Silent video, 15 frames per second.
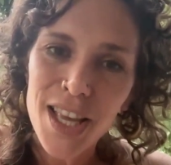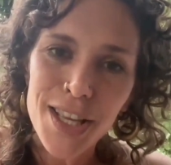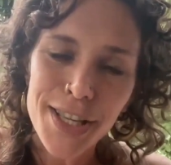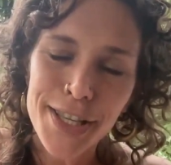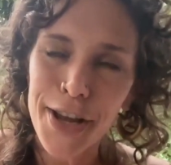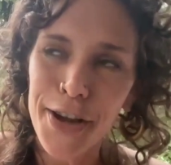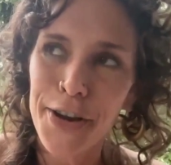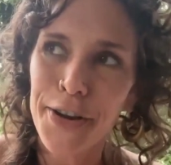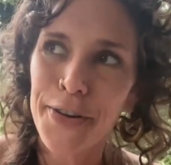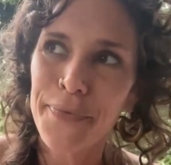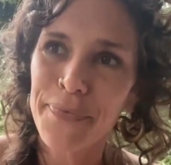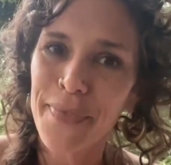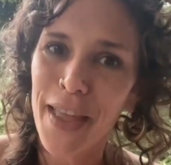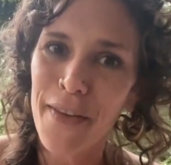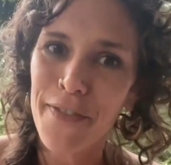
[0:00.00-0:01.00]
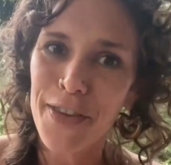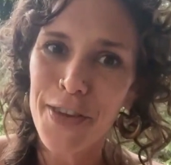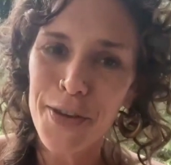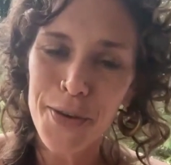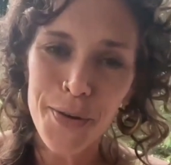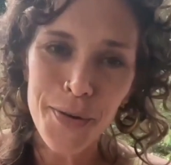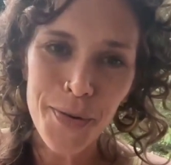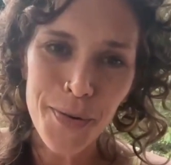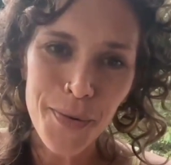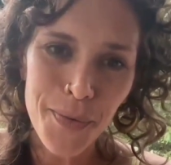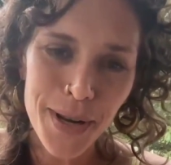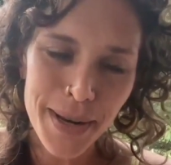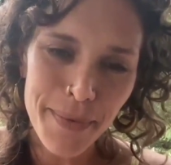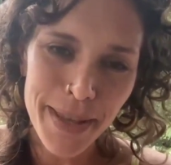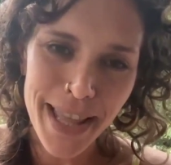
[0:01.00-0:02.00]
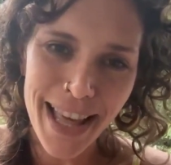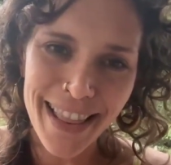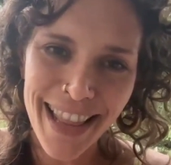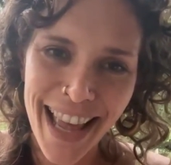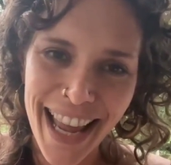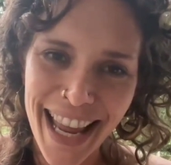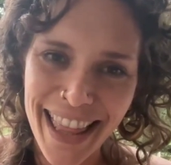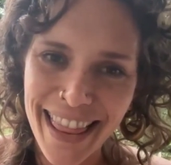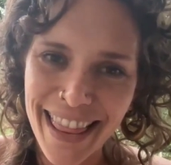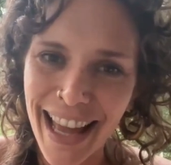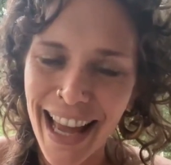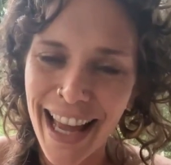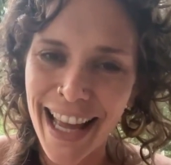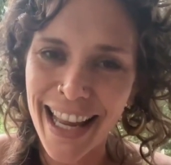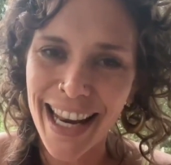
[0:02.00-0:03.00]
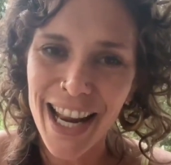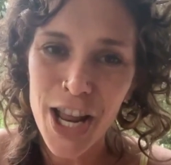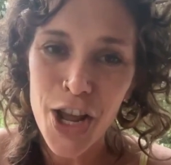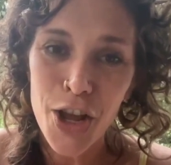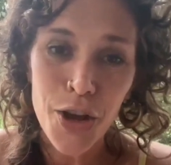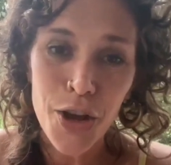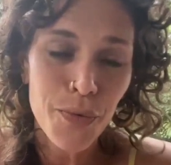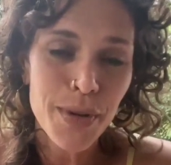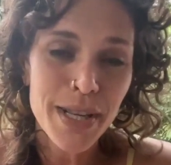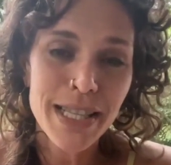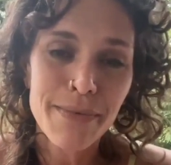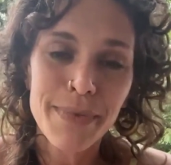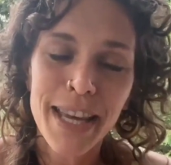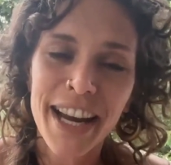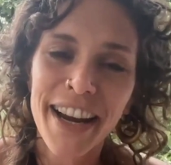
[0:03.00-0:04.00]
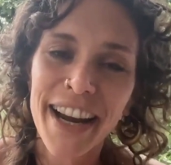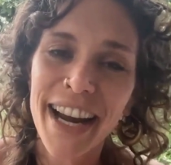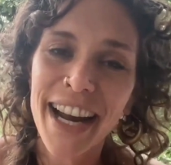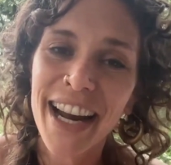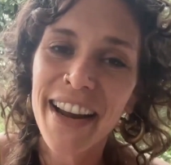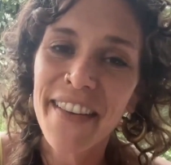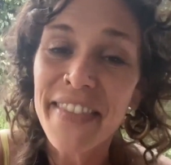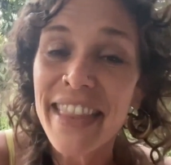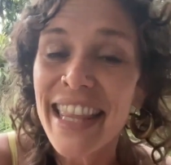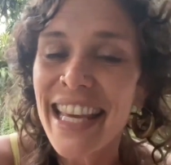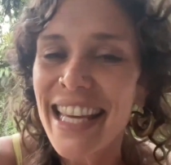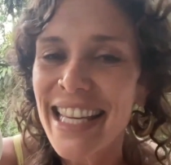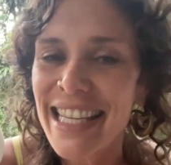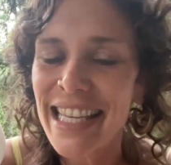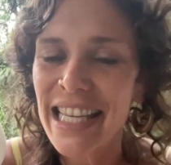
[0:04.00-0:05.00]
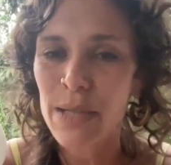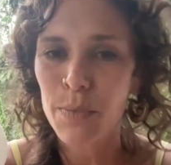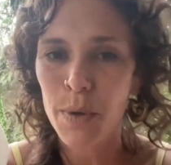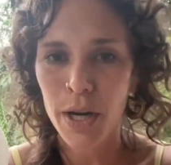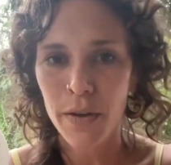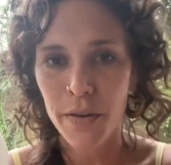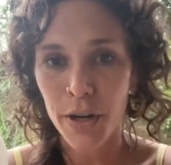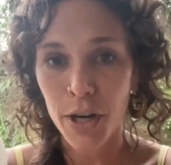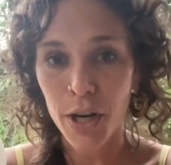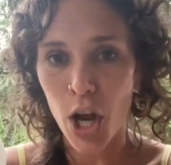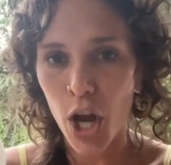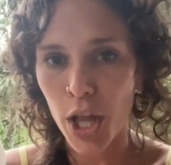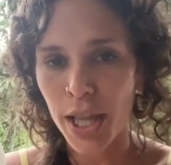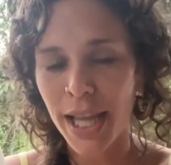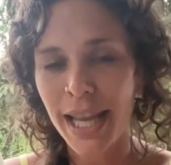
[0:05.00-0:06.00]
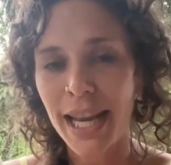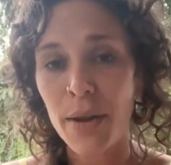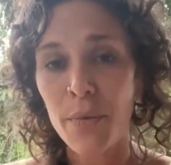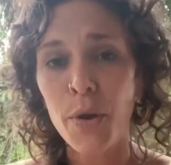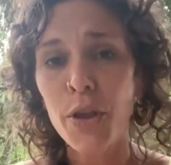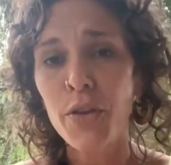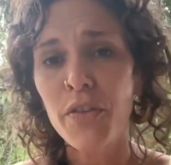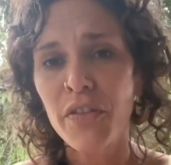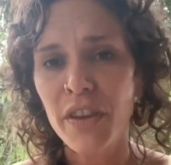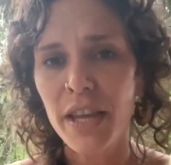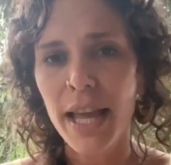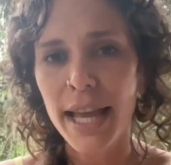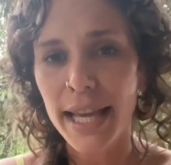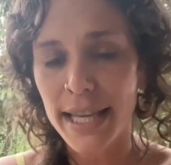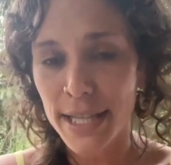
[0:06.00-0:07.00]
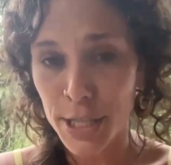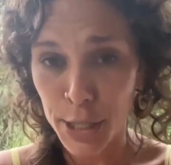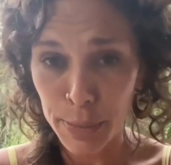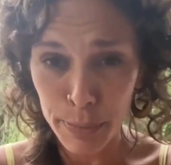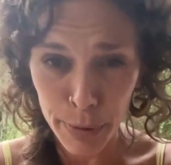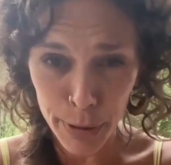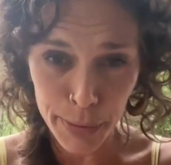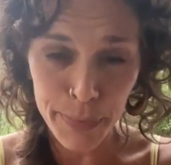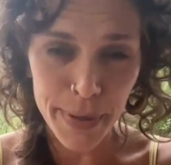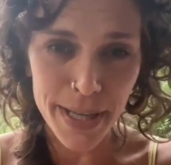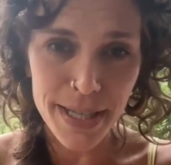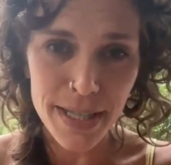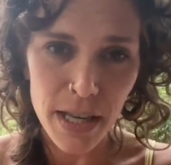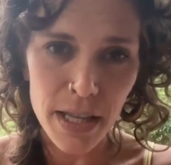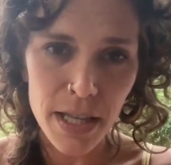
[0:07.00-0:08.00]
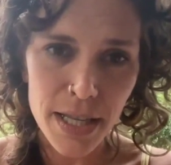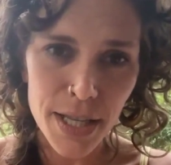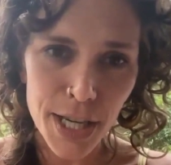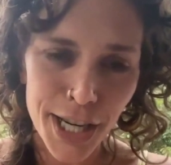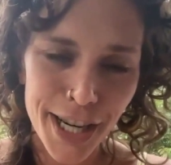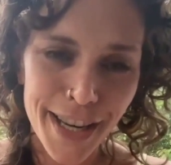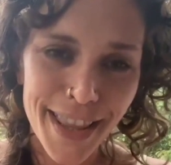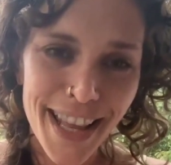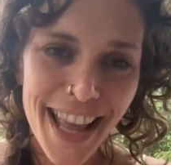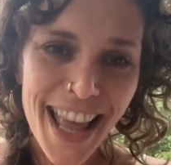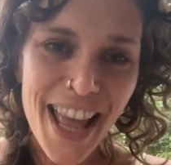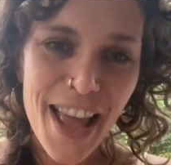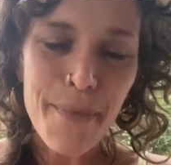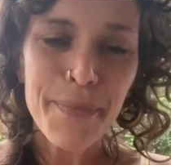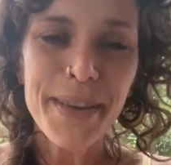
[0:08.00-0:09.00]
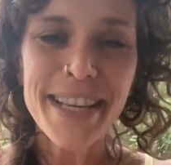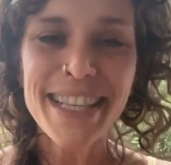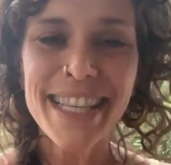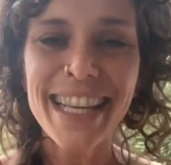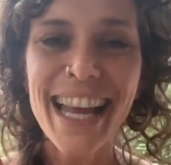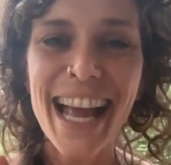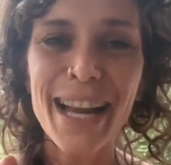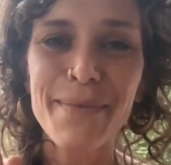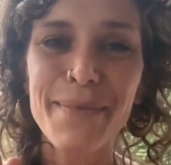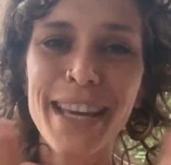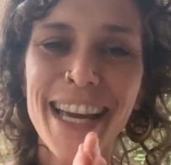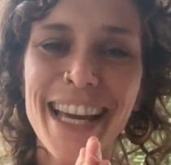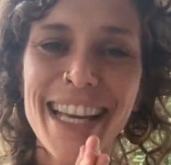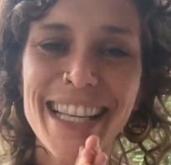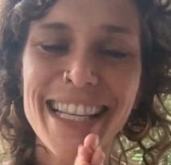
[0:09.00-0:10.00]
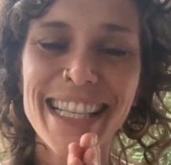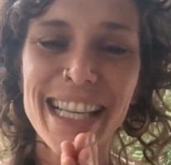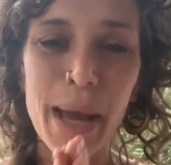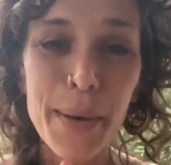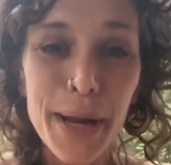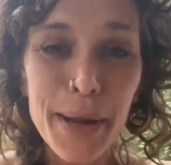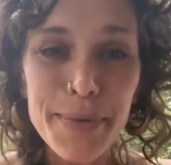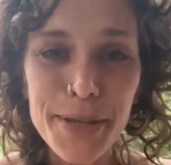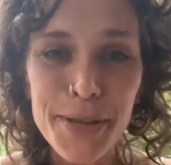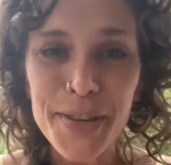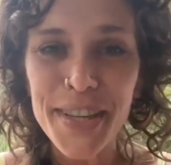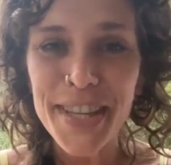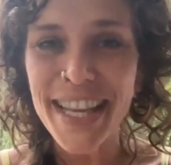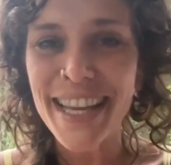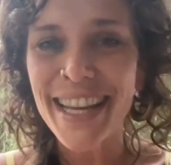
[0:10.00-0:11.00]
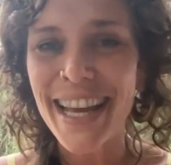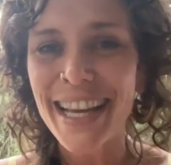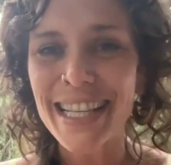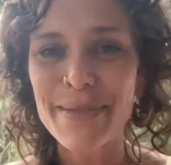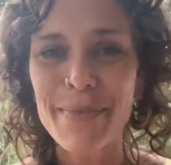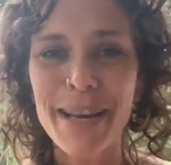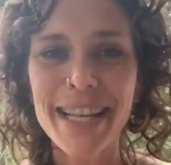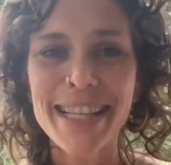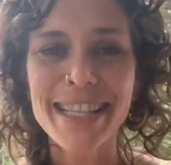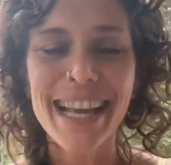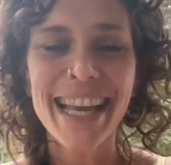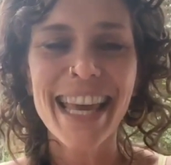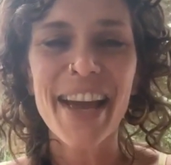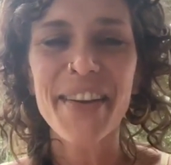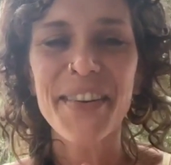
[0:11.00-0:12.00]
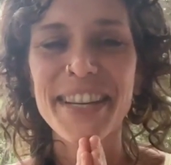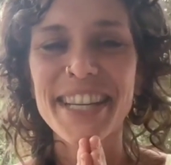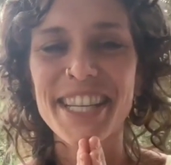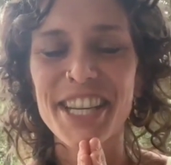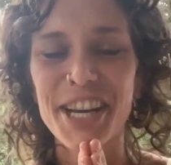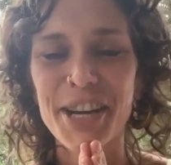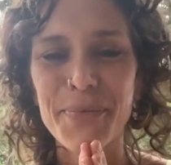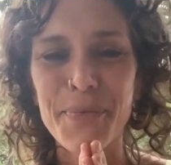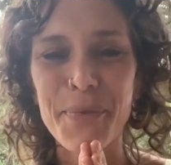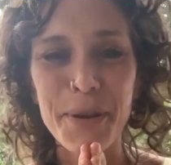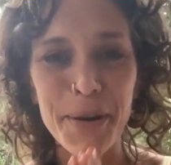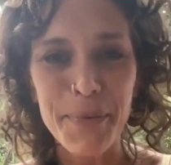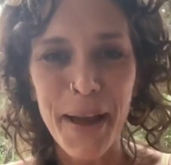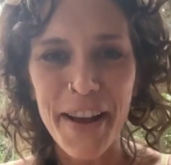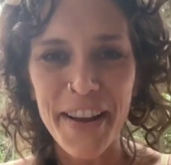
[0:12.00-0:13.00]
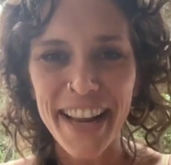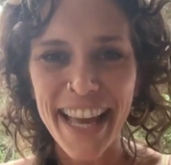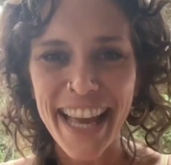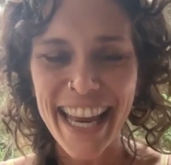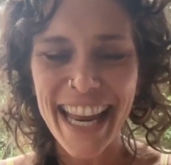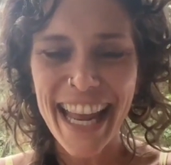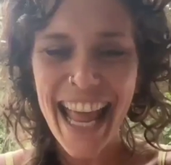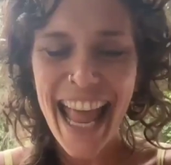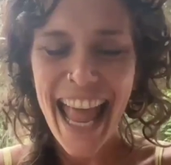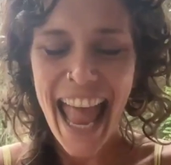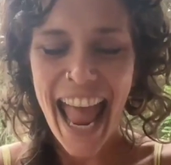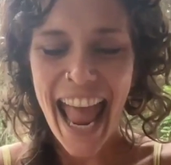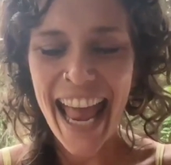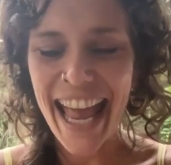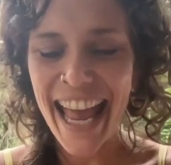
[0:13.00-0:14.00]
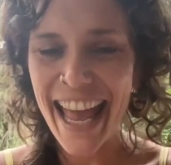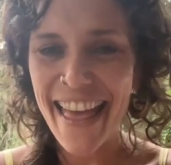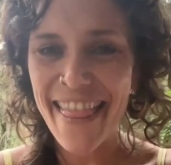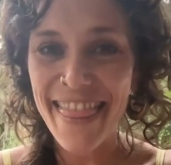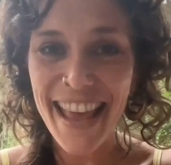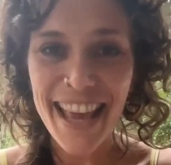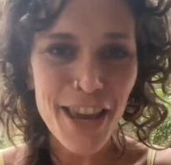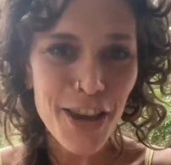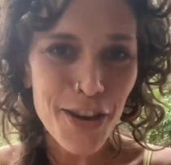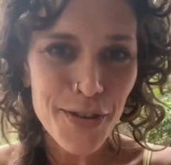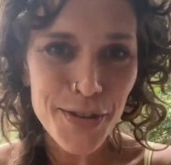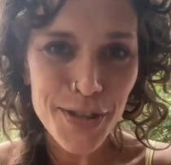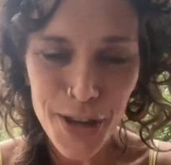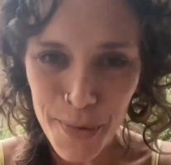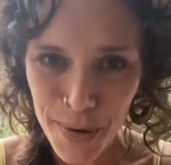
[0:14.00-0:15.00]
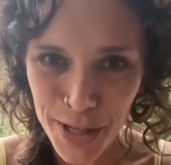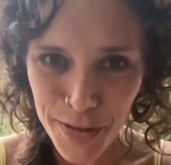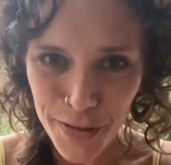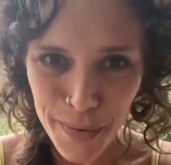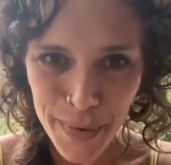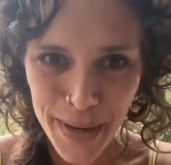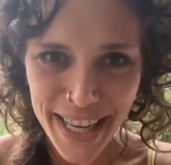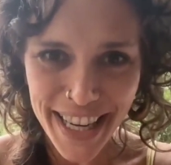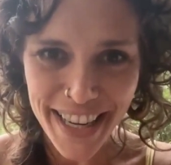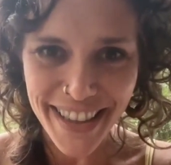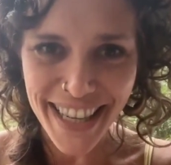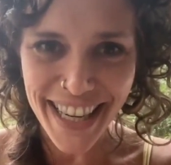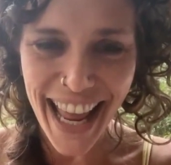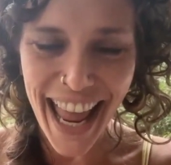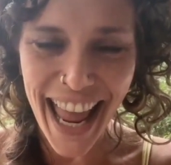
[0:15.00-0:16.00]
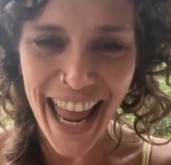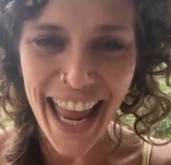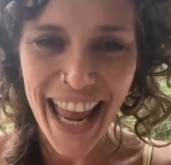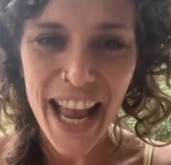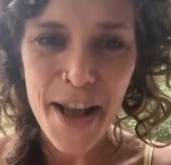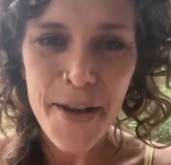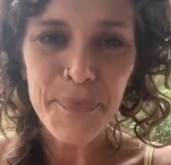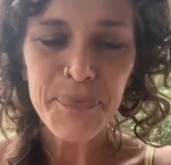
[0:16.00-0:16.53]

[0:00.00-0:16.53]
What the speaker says: So if you want to be that light, that wisdom carrier, if this is part of your calling and what you feel like is your purpose on this earth, please connect, because it's coming up soon in the next months. I can't wait to share more about it. And thank you so much for being here today.